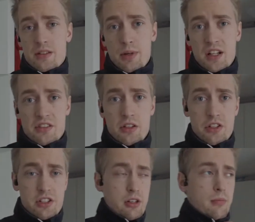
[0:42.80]
the bus to
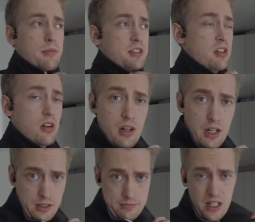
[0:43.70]
the gym,
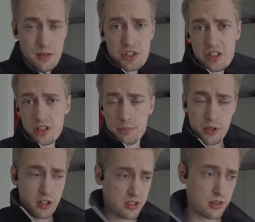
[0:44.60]
so I'm just gonna
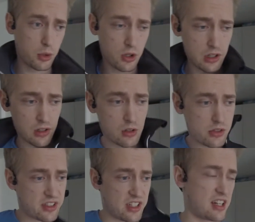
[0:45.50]
put on some more
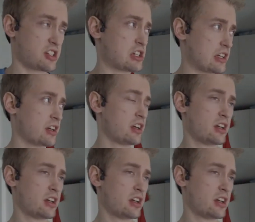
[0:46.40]
clothes and actually